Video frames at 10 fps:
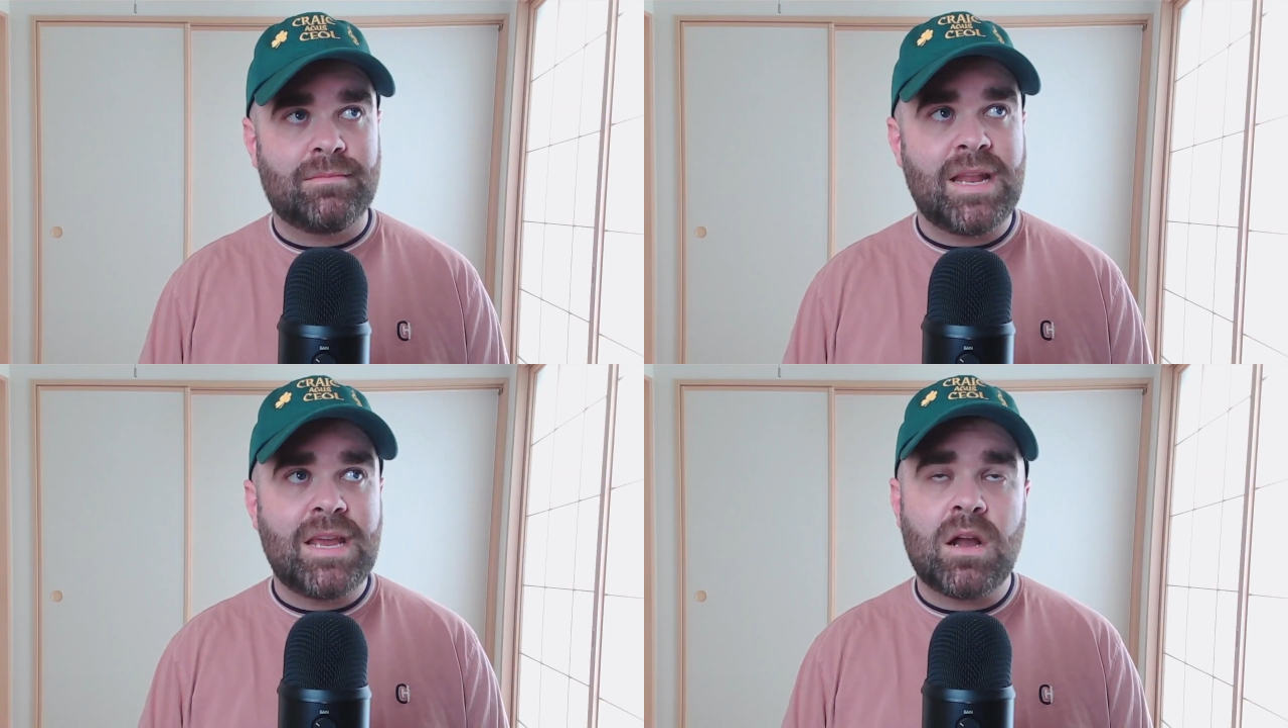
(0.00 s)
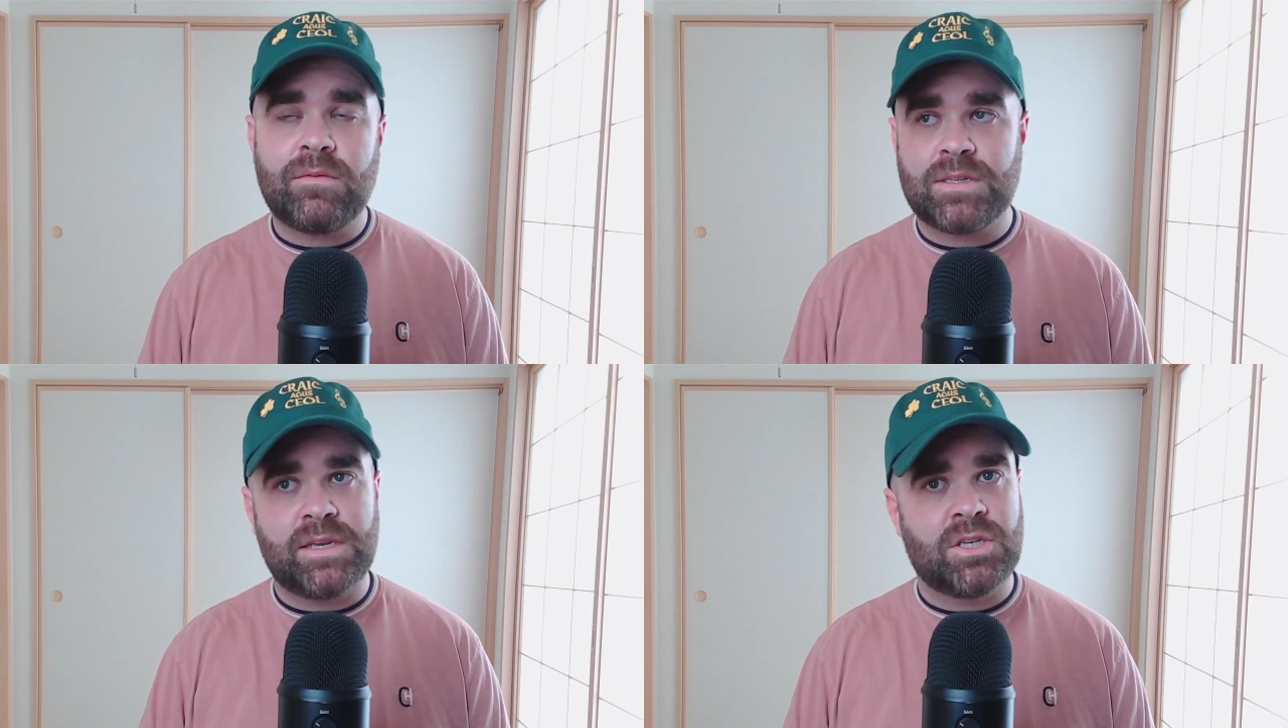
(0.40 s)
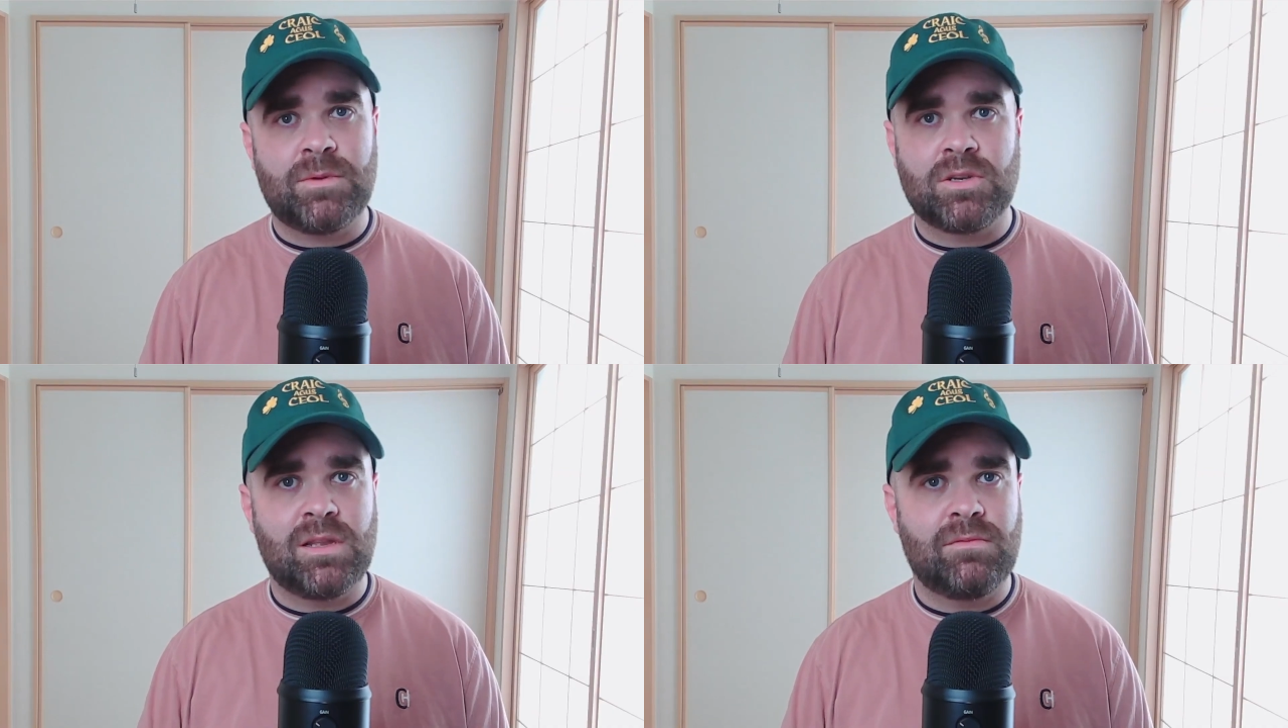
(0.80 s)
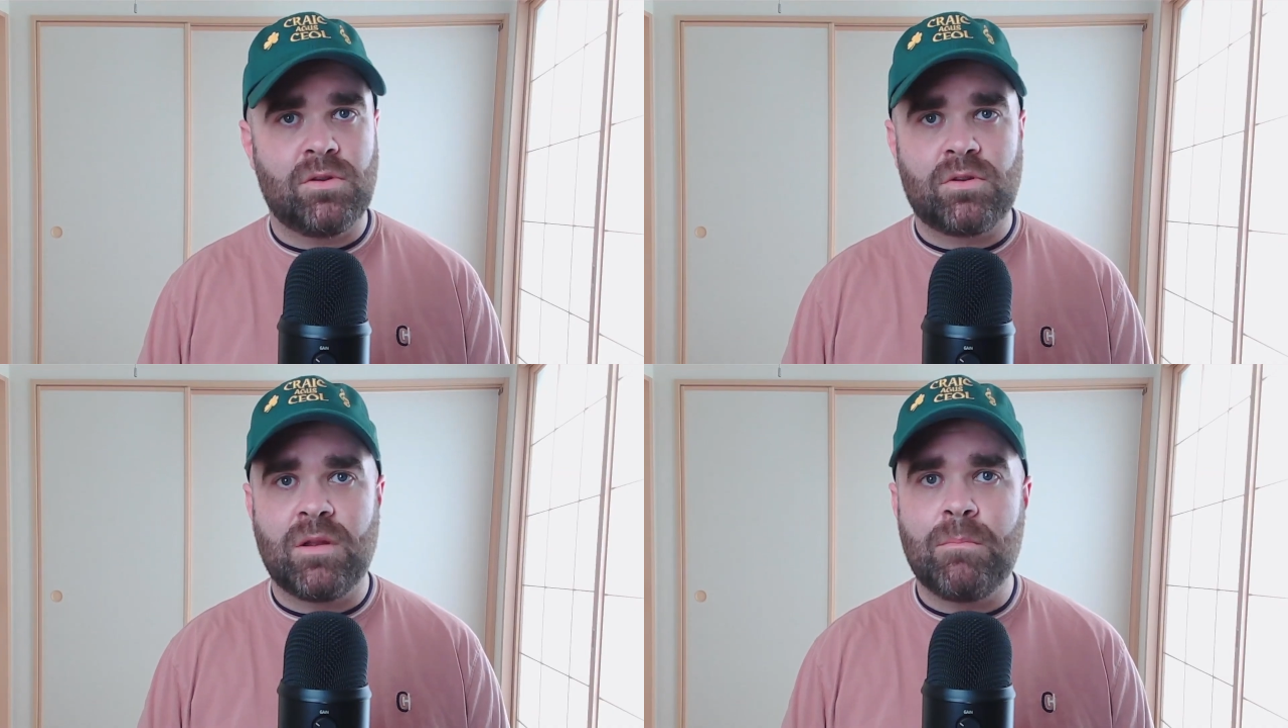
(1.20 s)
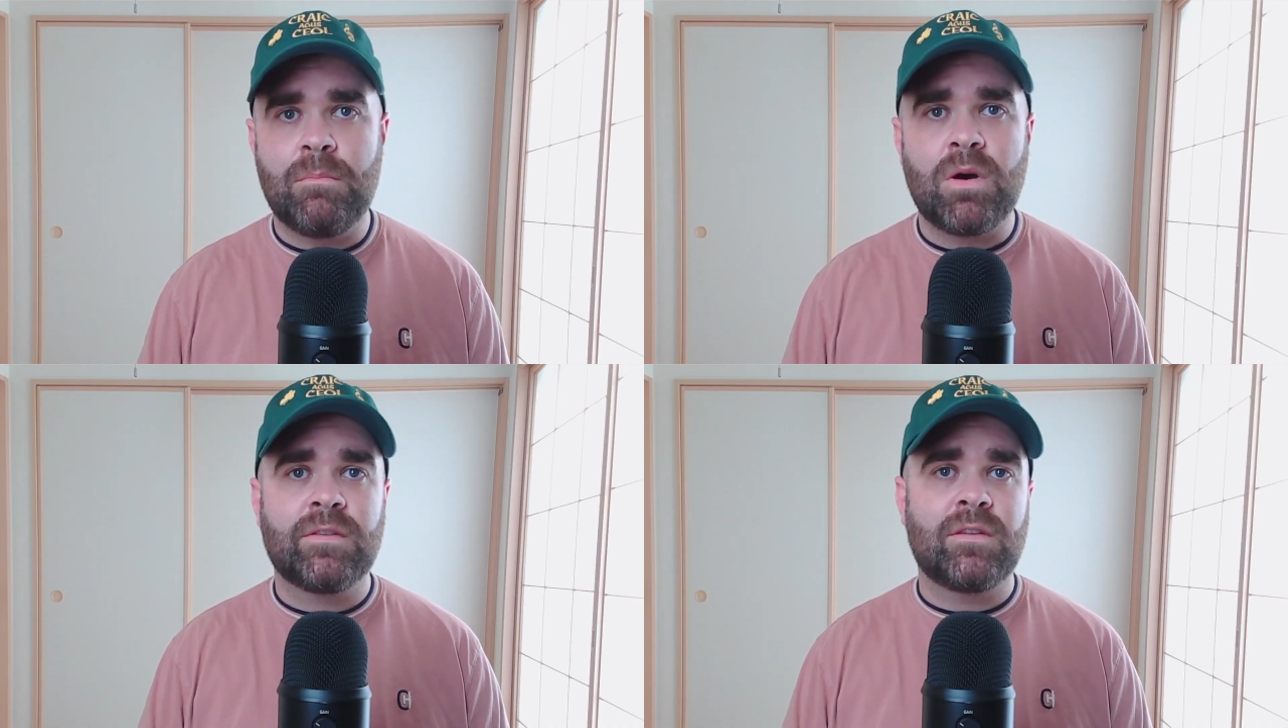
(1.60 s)
Any conversation about Sliabh Luachra
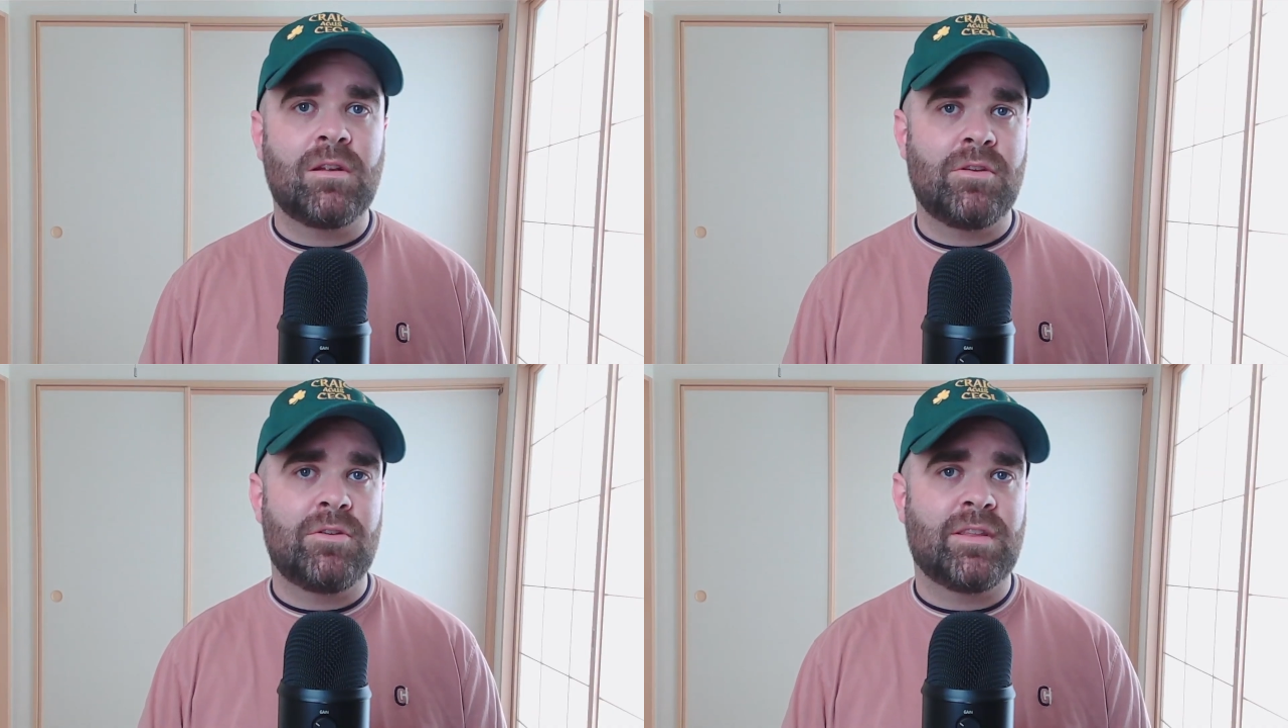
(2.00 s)
must include